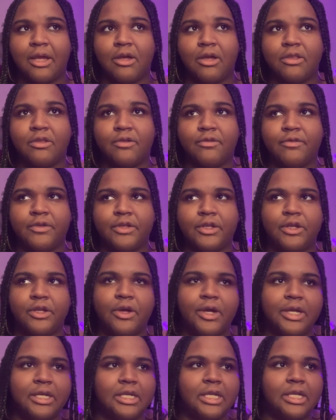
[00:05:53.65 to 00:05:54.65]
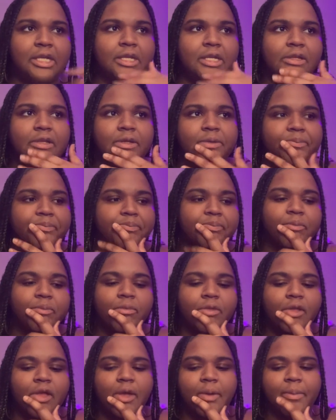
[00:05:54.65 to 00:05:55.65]
other video I did
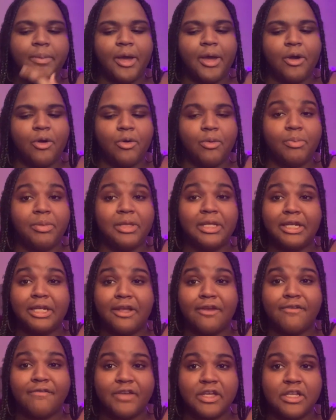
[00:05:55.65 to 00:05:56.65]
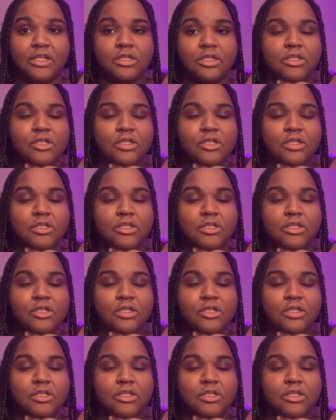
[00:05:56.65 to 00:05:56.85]
about Plenty of Fish.